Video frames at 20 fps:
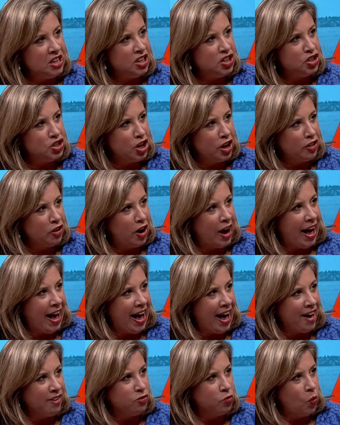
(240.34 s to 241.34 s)
each other
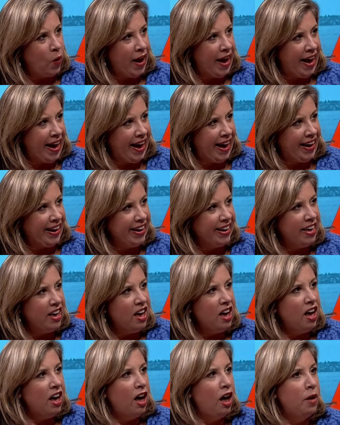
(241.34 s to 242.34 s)
halfway.
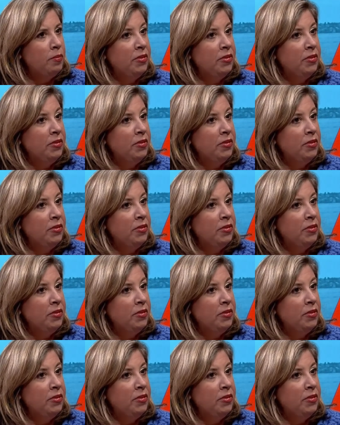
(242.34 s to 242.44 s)
Right.